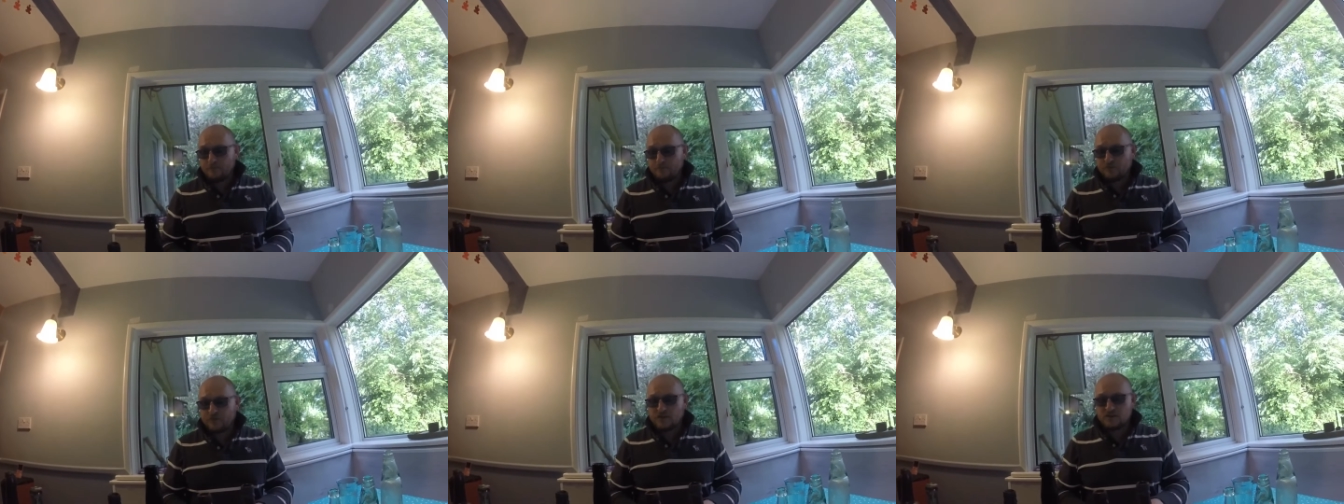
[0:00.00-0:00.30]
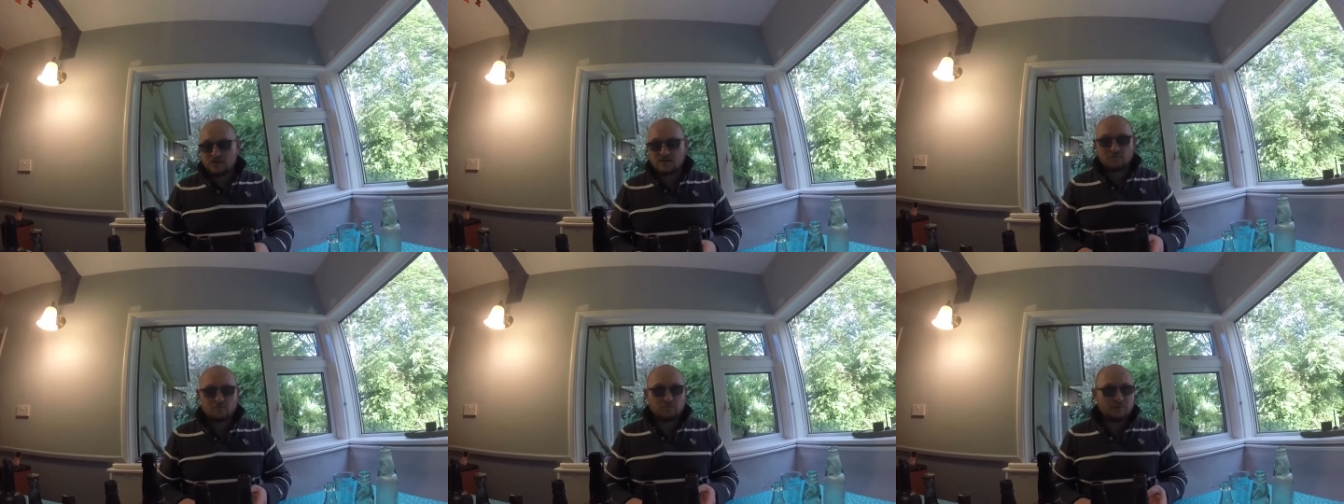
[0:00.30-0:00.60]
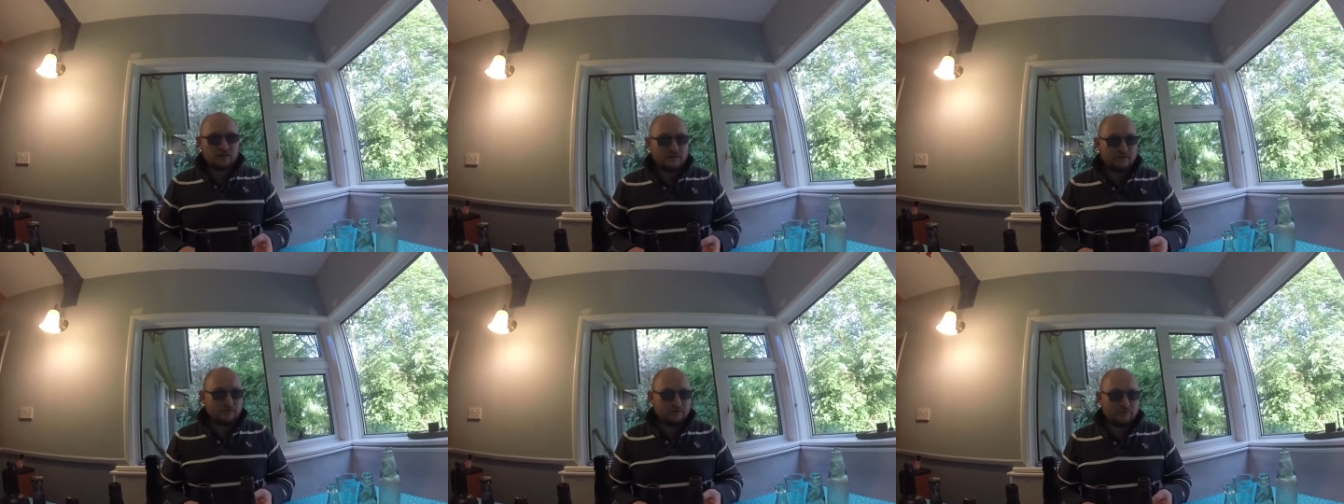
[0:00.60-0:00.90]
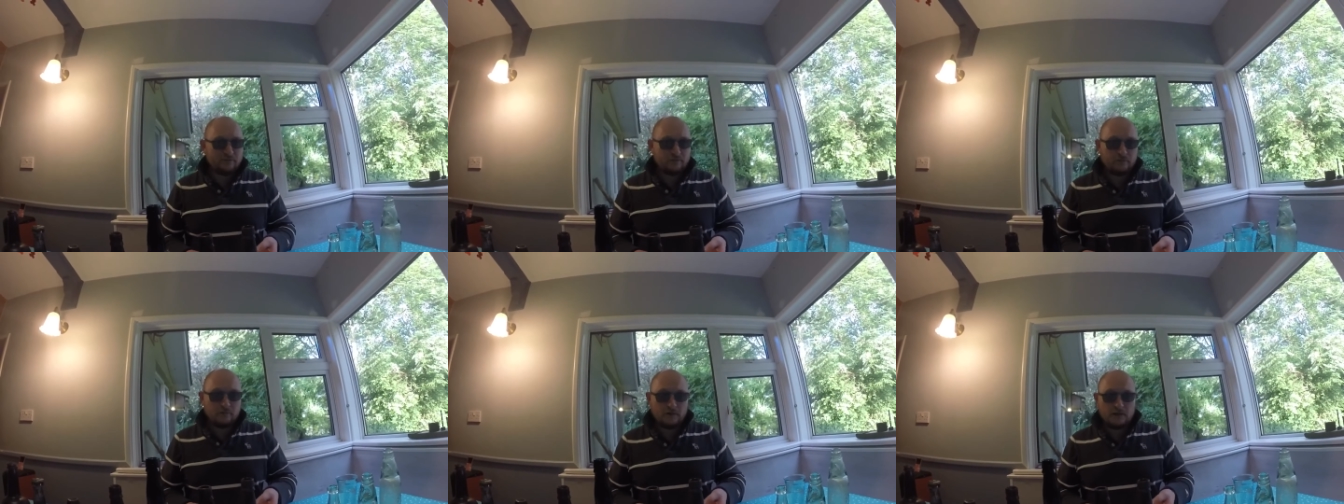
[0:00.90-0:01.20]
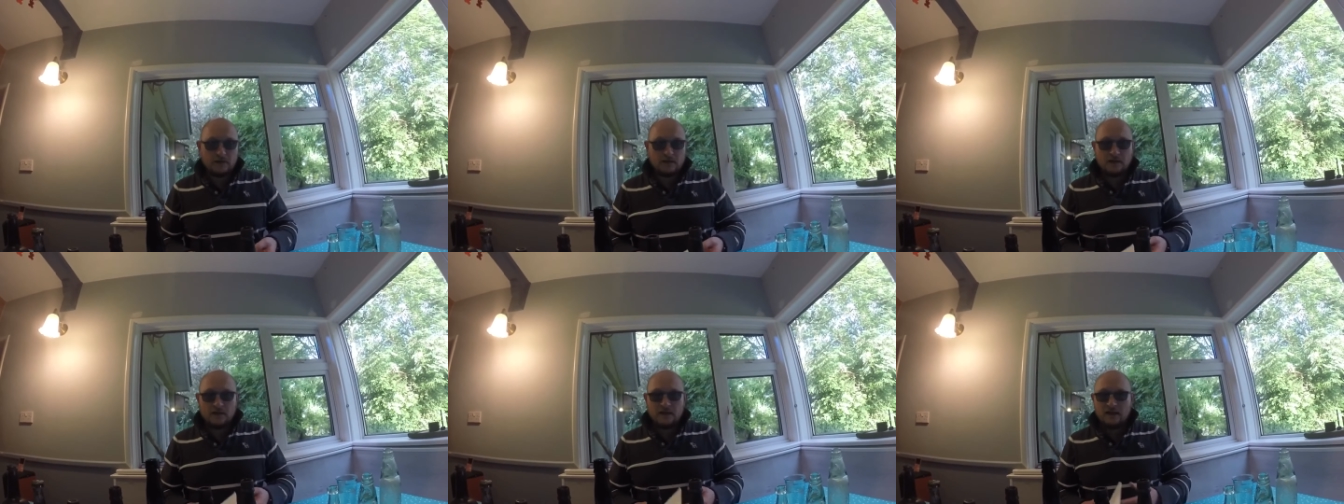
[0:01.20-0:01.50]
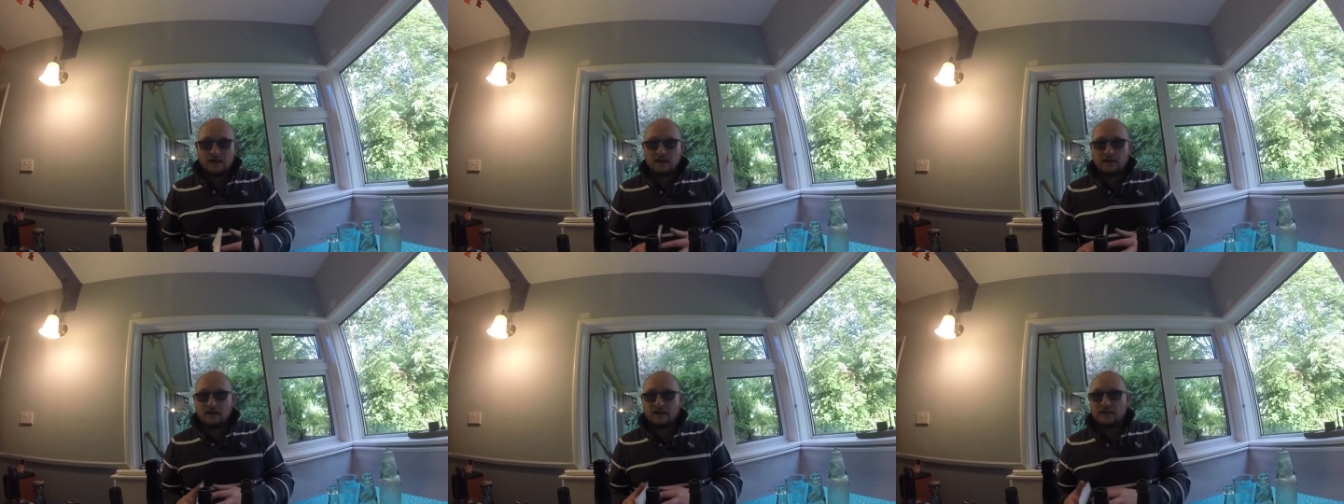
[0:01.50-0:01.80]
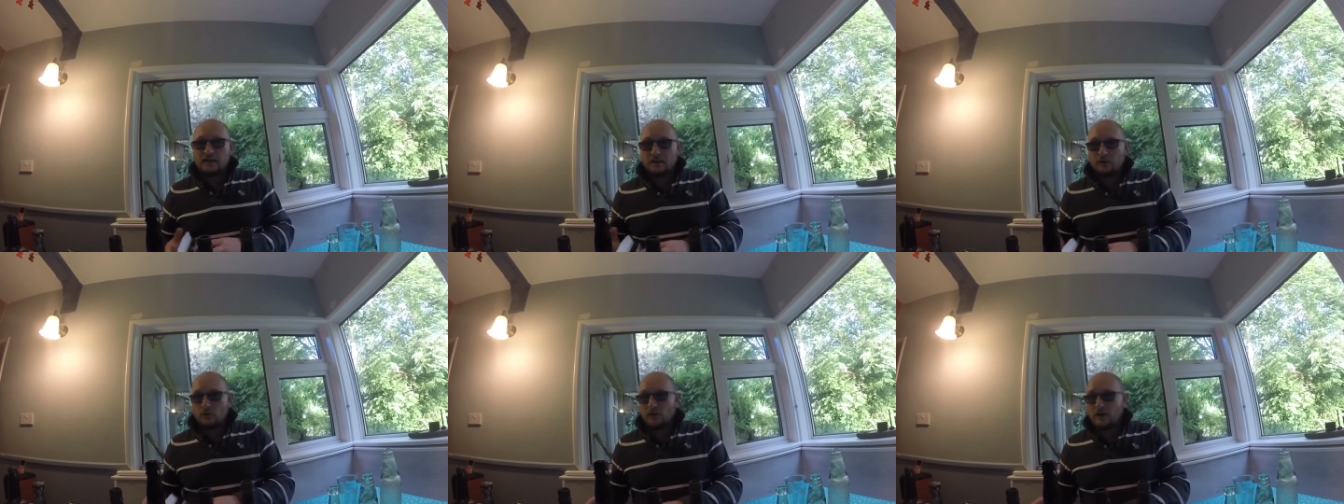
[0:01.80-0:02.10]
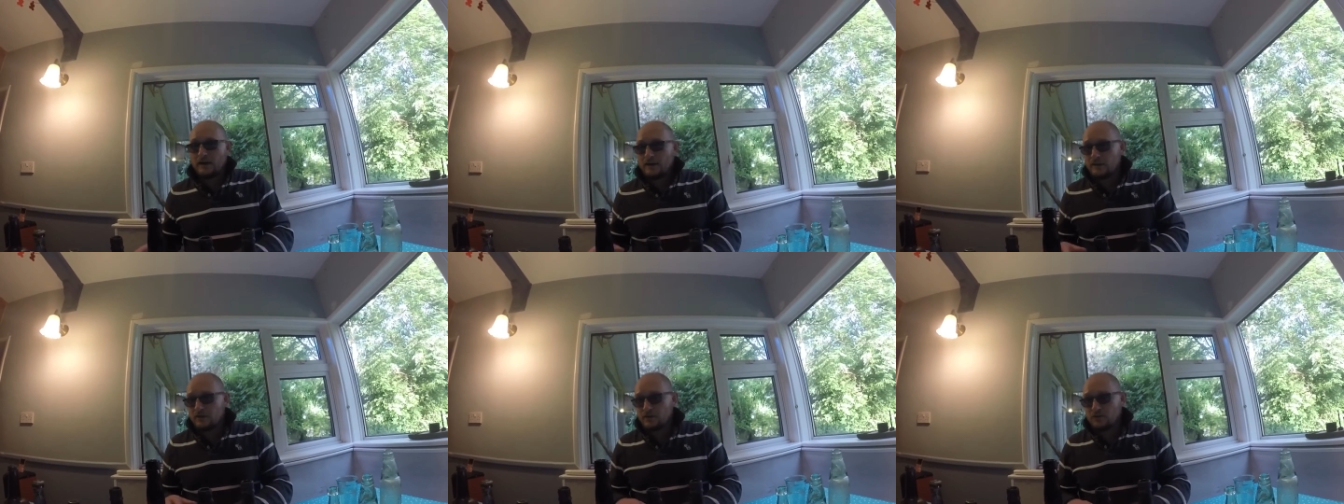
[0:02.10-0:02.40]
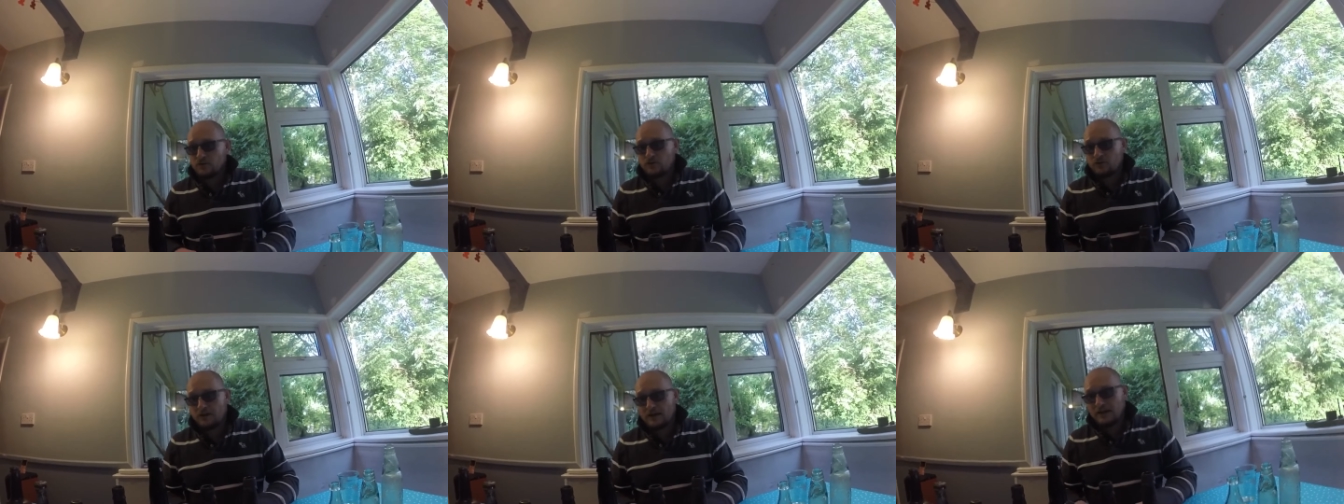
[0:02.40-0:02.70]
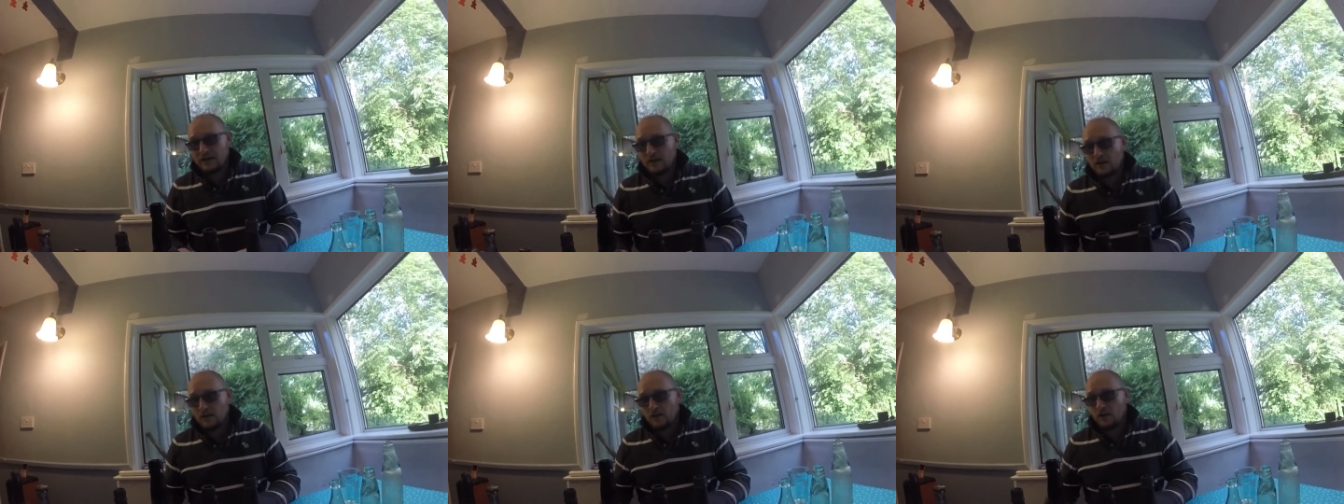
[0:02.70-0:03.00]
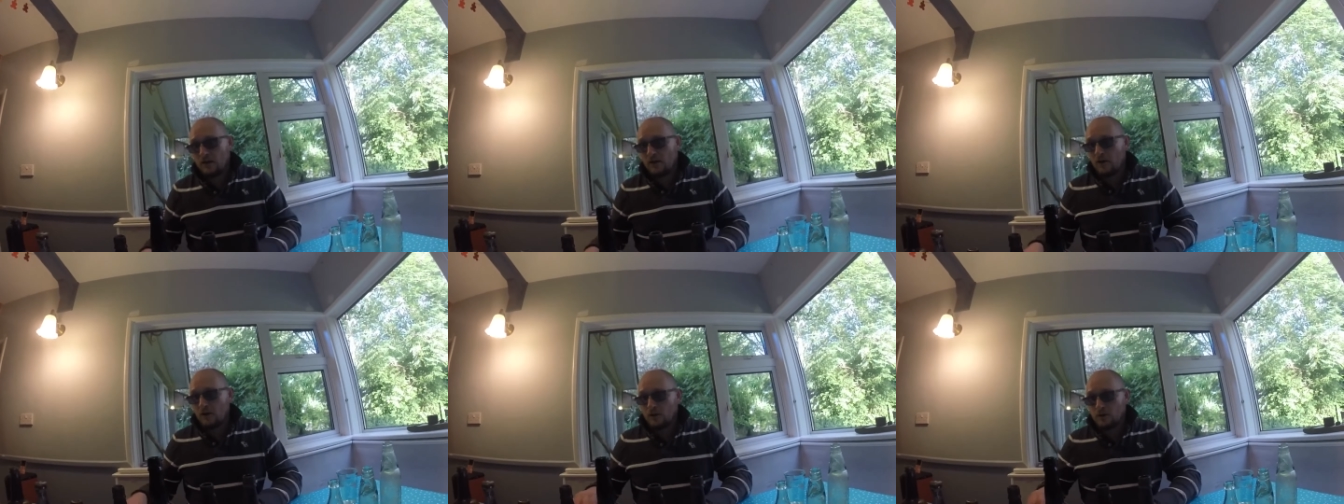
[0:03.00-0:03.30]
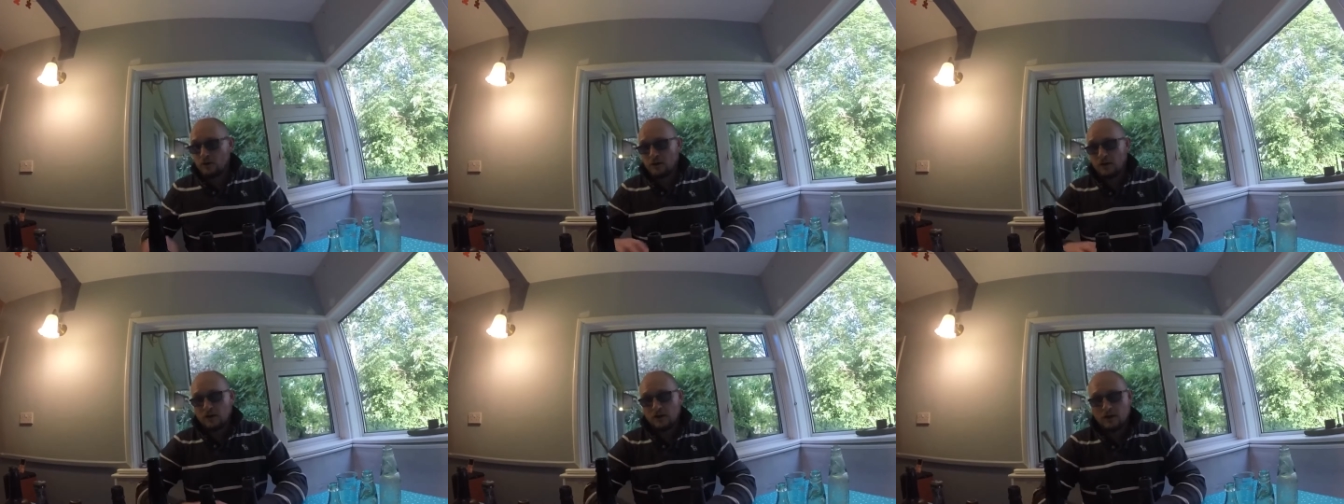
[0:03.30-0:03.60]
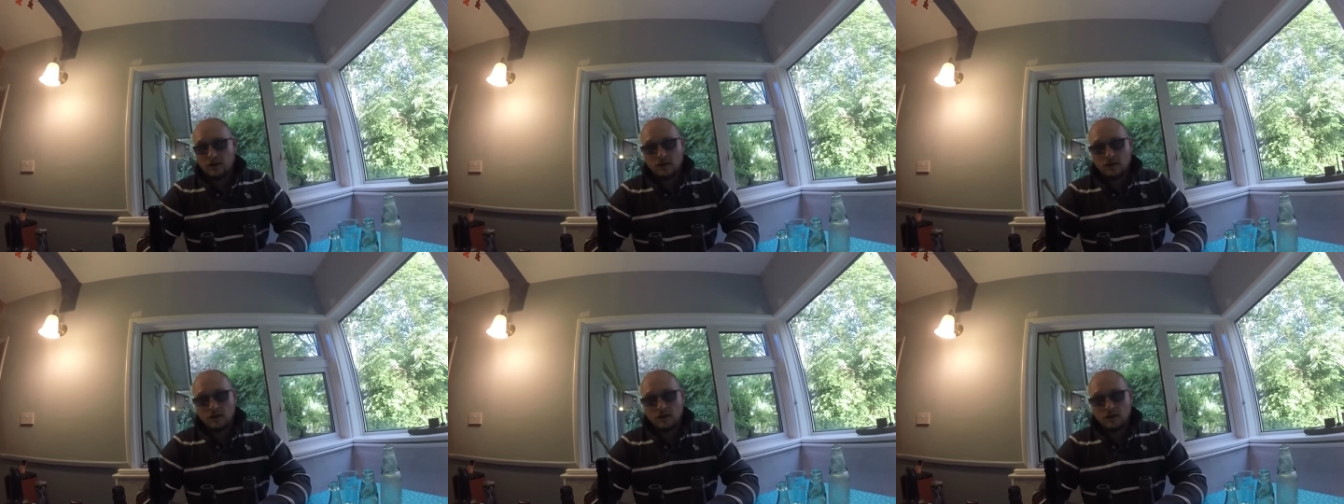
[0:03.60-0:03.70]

just a brief little history on